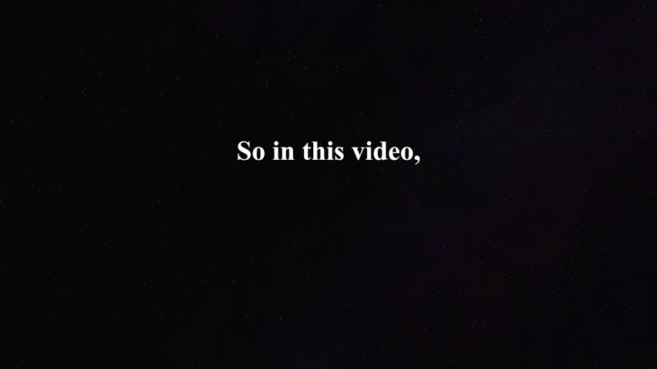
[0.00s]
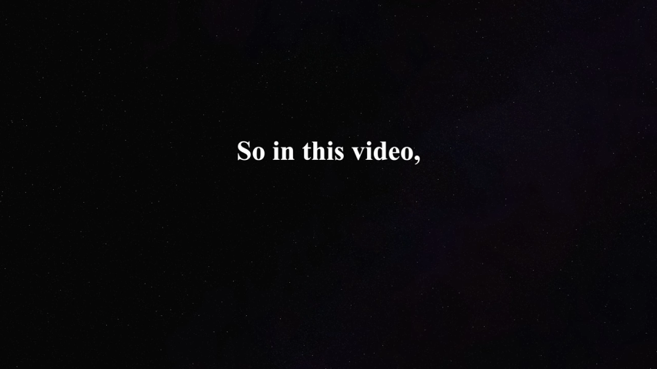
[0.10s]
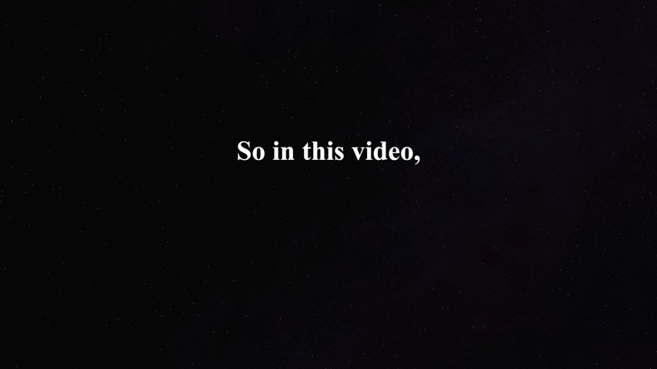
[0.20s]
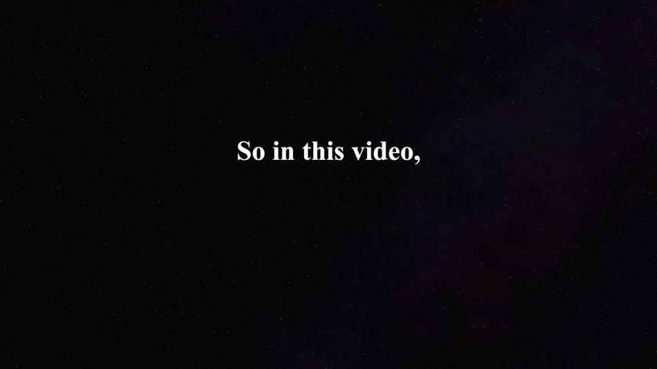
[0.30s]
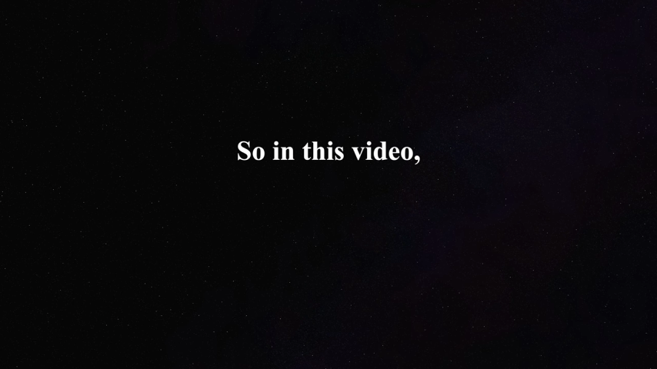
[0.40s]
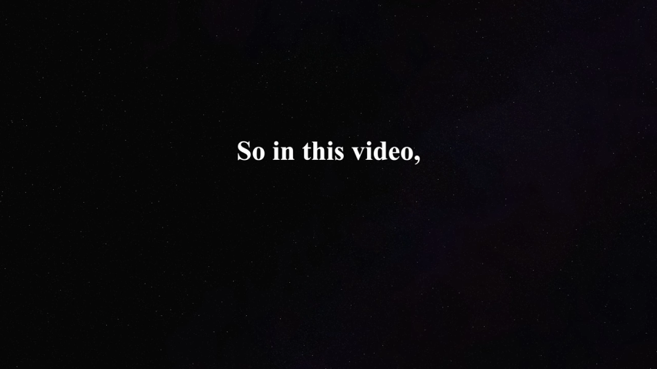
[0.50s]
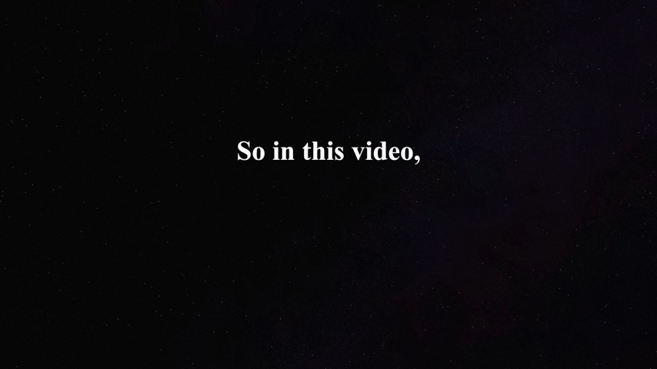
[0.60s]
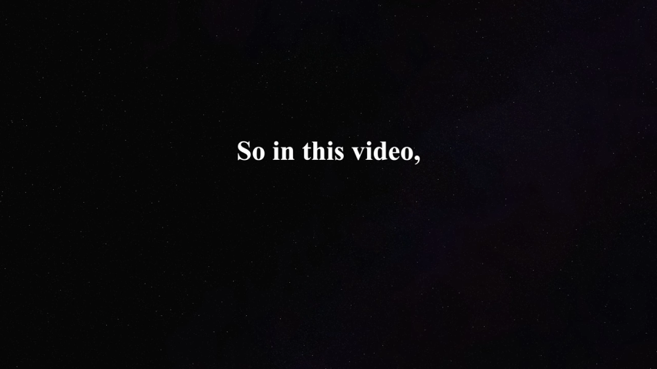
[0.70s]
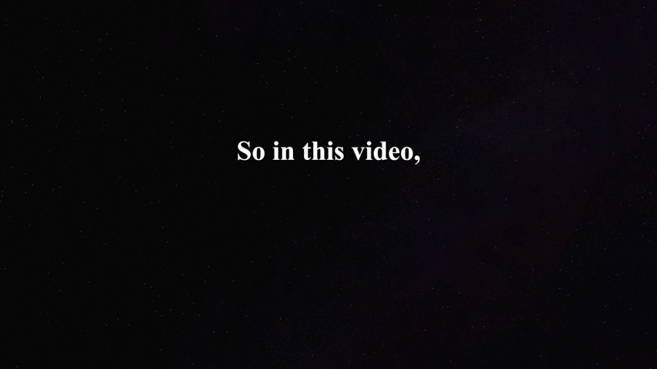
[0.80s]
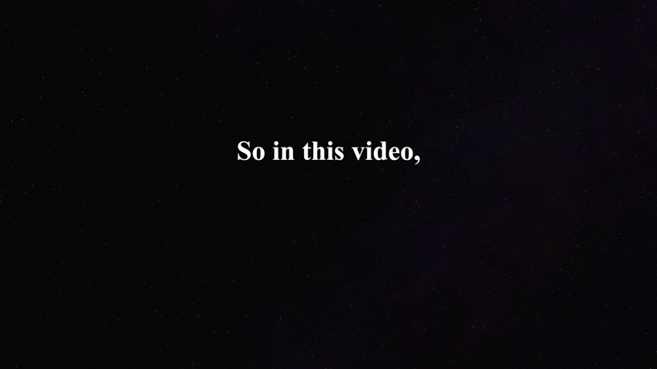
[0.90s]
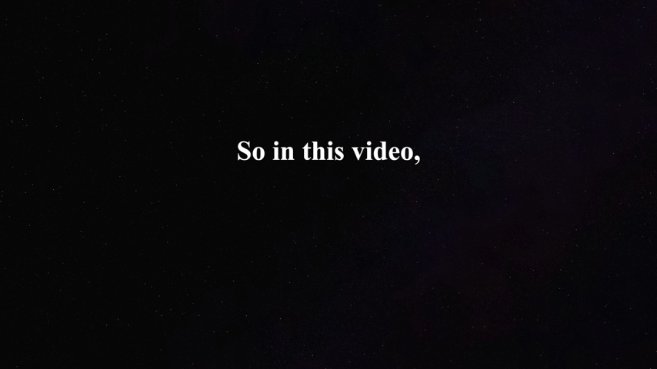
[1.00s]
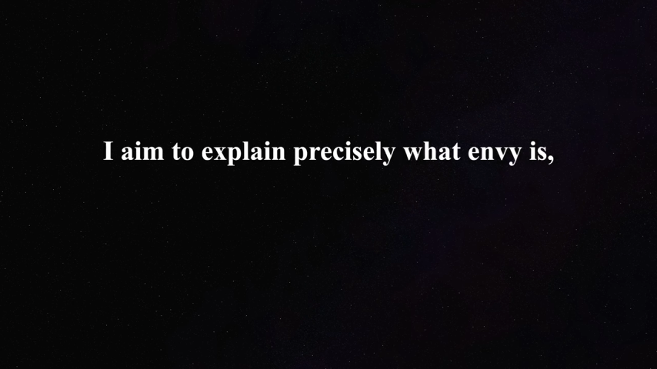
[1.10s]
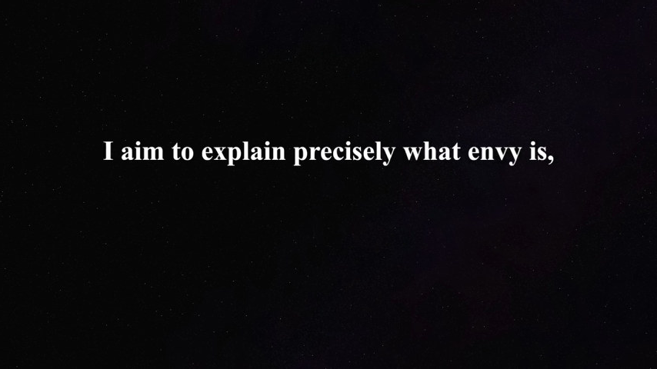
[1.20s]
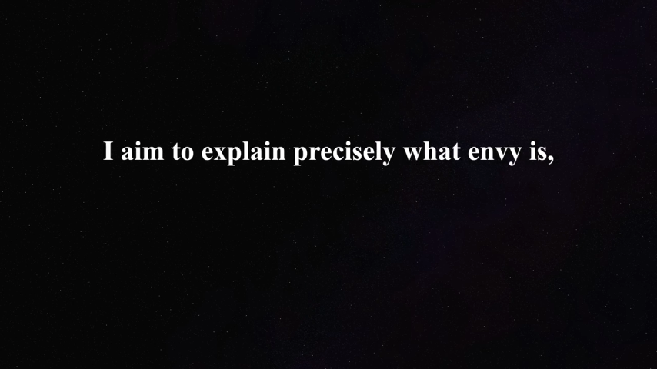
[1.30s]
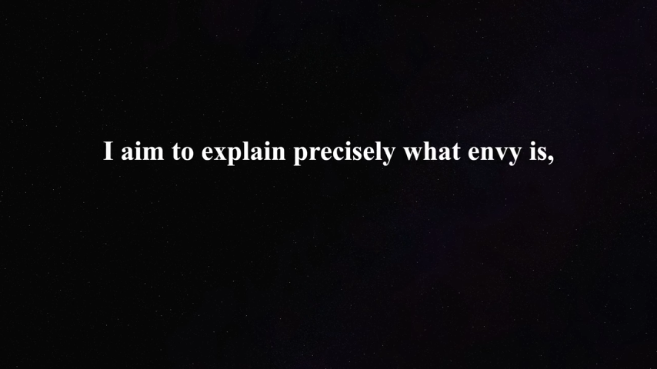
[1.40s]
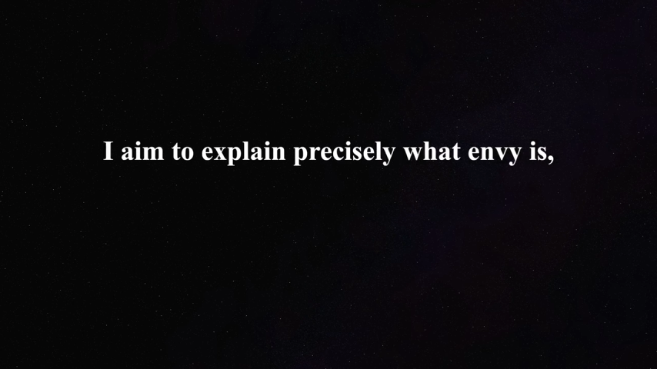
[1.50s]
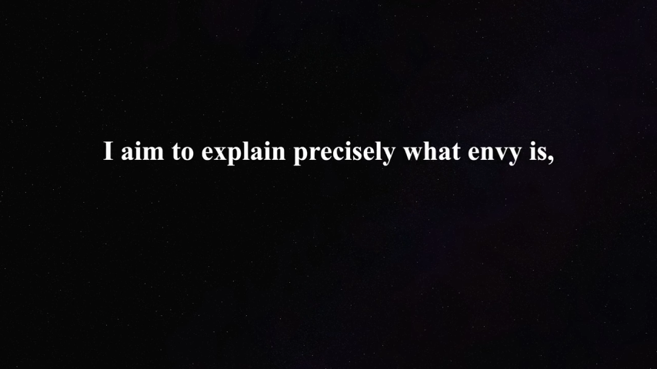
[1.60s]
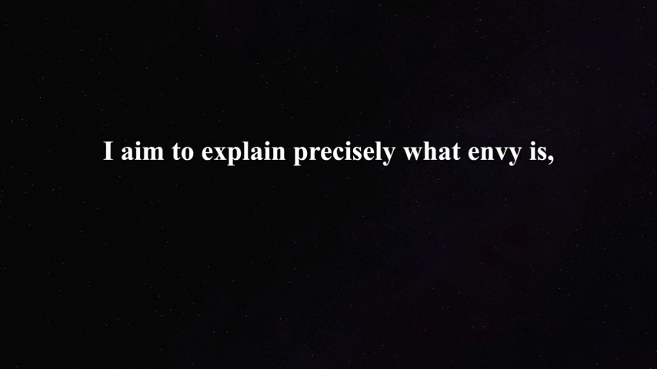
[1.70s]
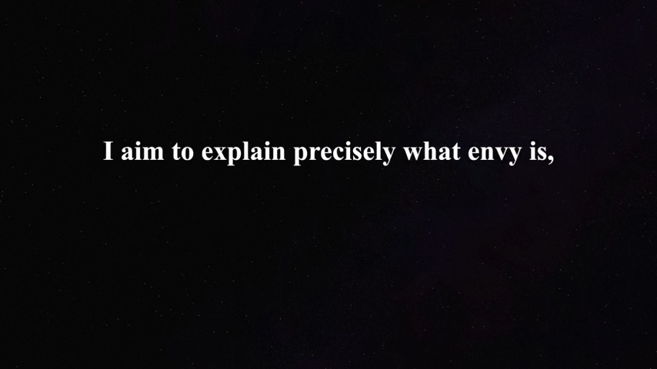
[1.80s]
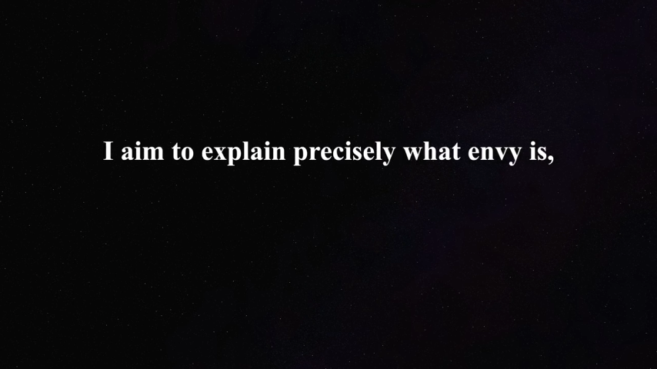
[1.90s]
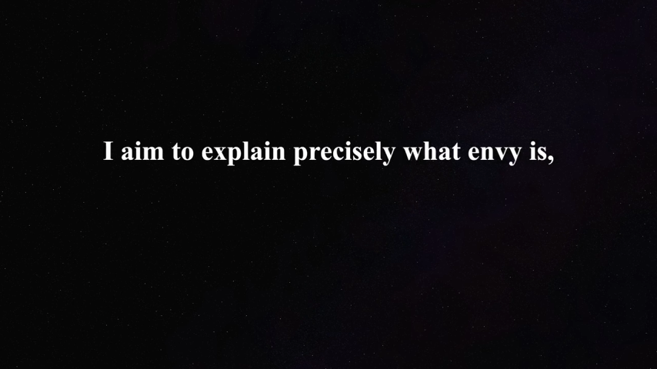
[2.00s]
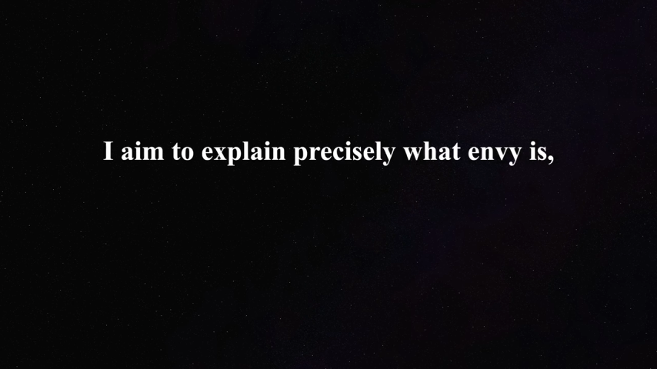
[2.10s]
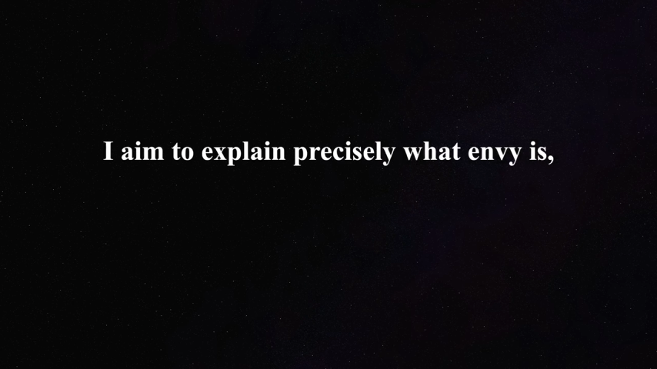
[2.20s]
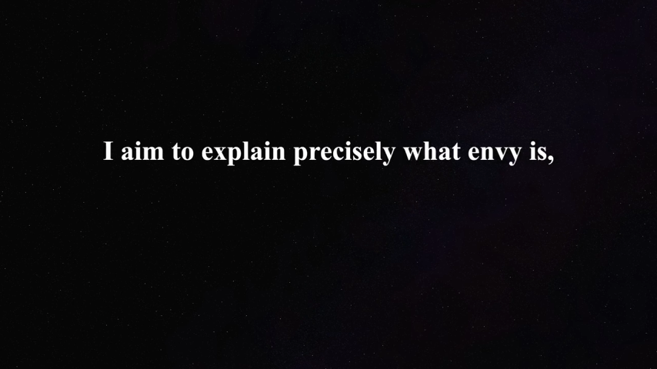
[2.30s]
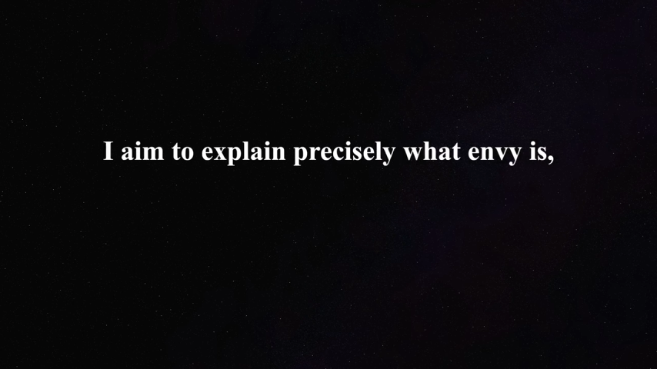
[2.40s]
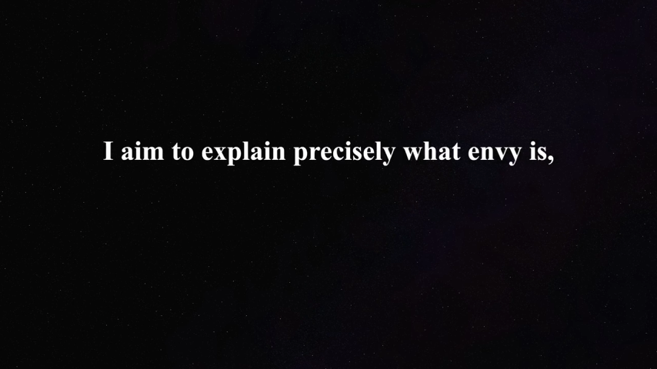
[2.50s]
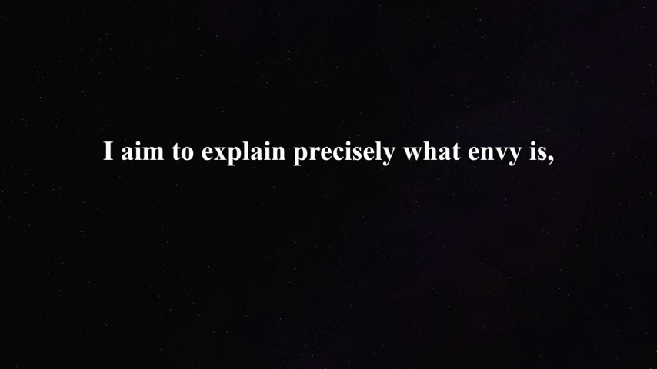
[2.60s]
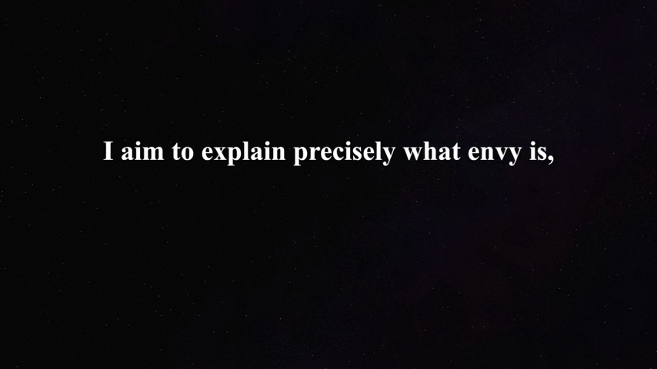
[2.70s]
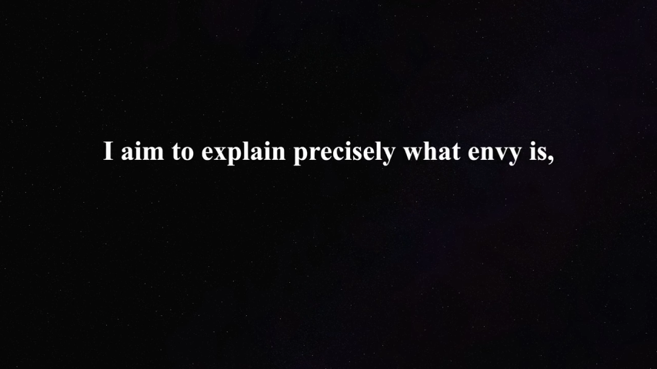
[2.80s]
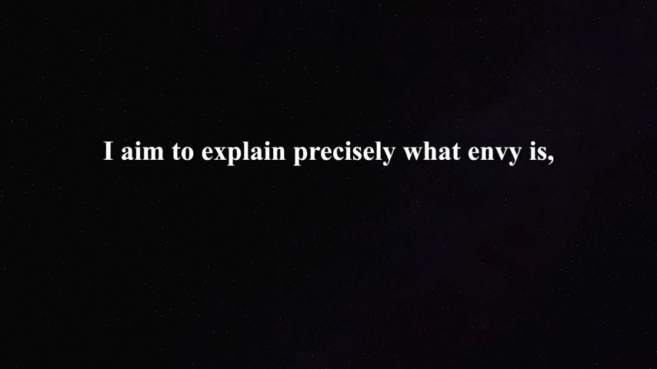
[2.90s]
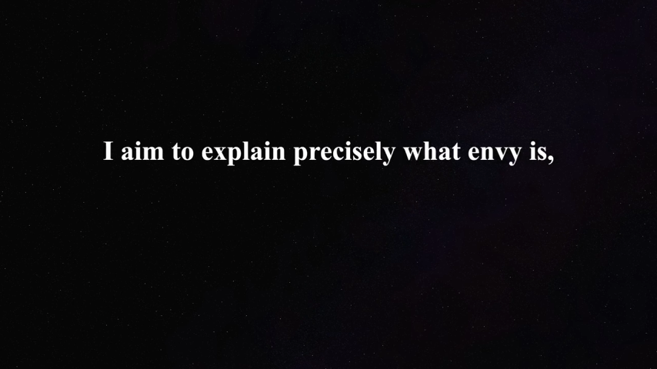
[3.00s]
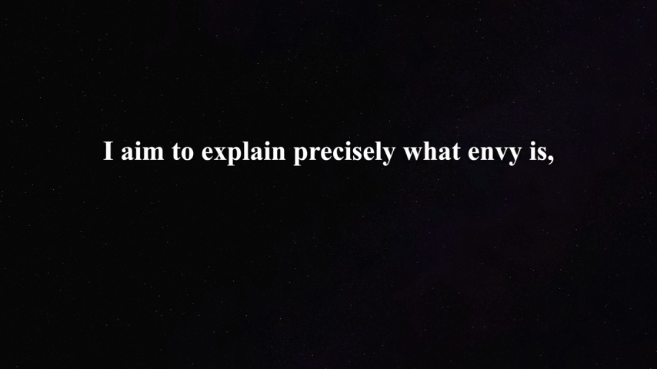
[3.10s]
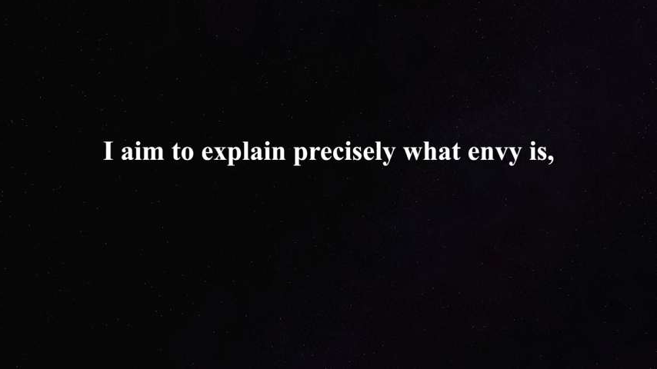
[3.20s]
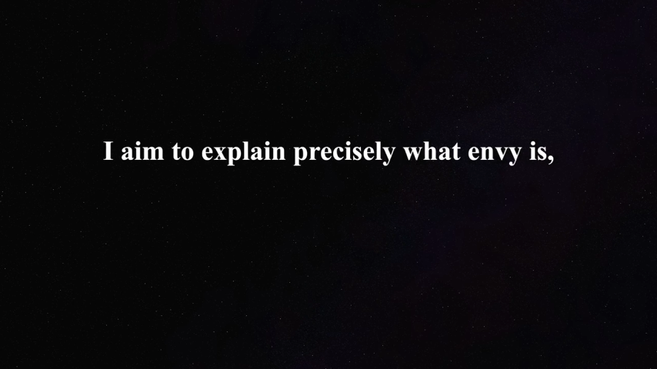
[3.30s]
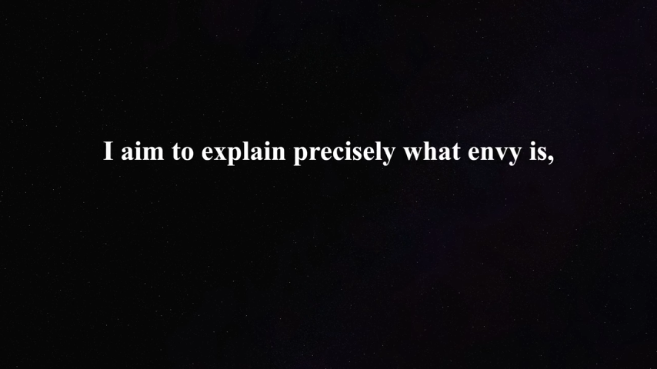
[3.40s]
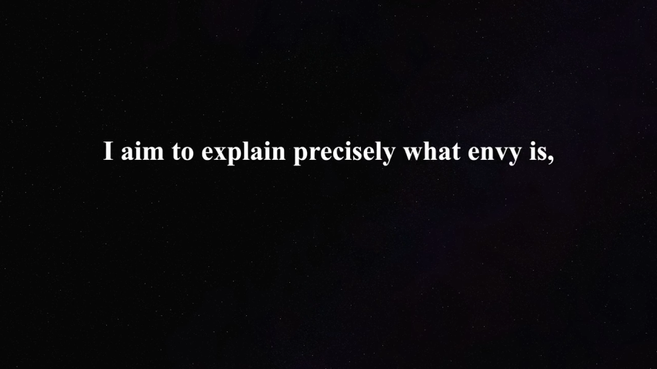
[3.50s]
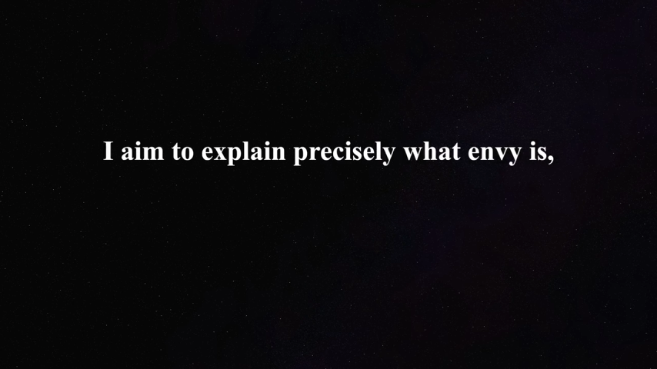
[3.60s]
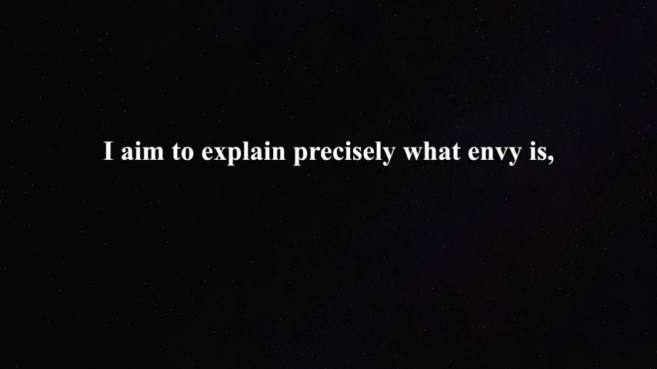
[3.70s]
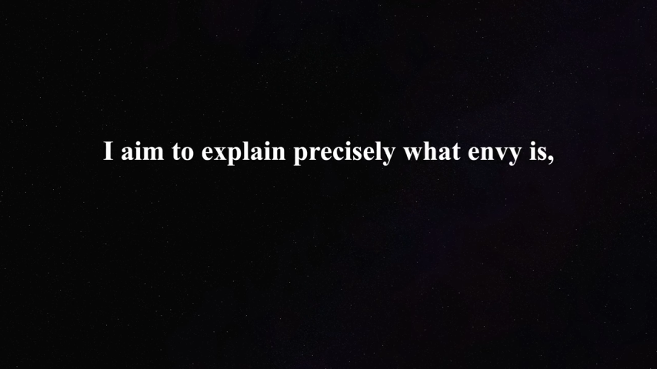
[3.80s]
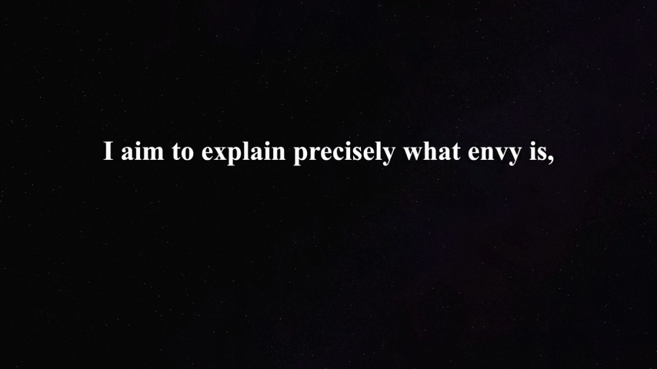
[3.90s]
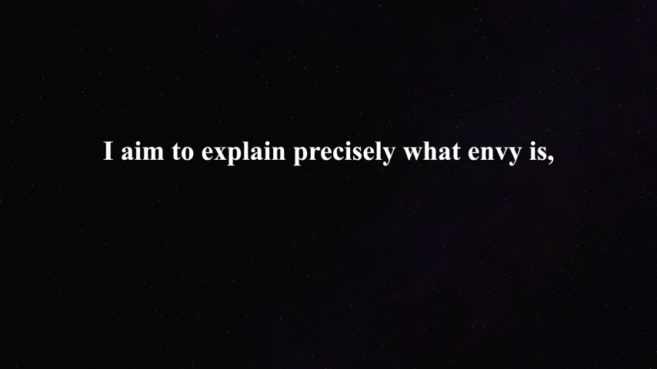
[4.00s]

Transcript: (no speaker visible)